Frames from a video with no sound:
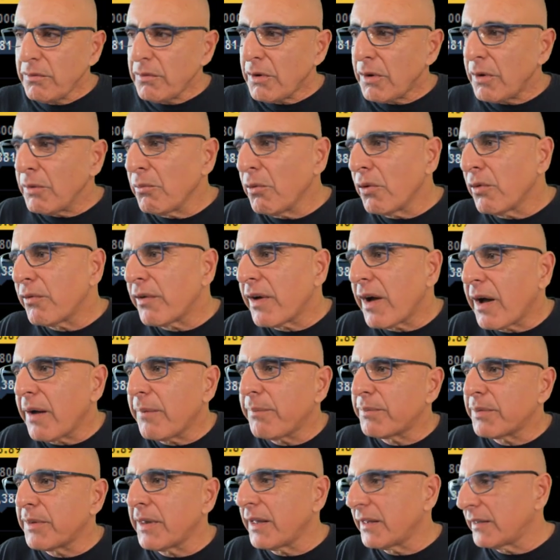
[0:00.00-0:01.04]
move
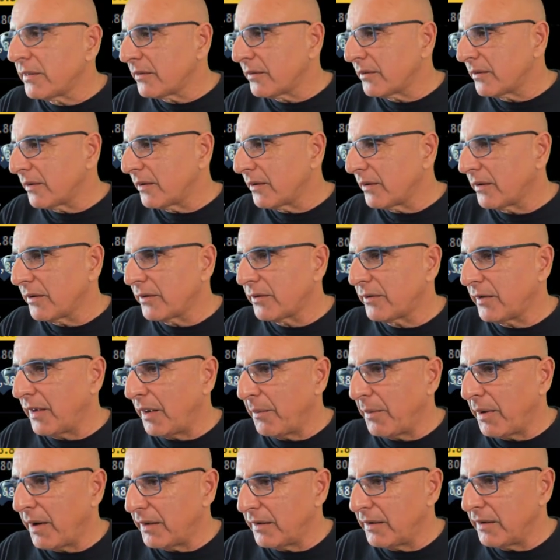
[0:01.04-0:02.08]
up, then
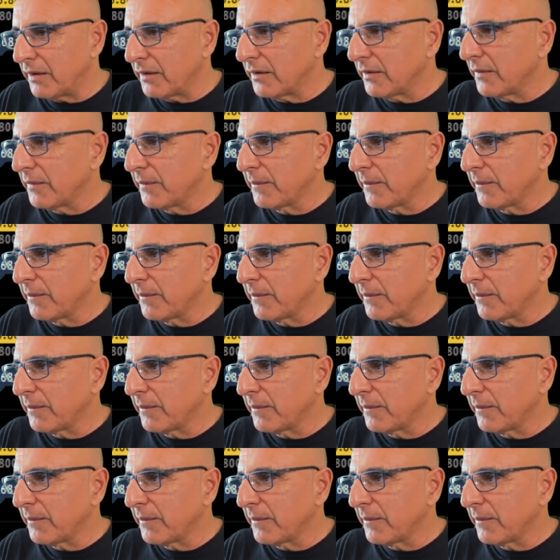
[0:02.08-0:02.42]
same idea.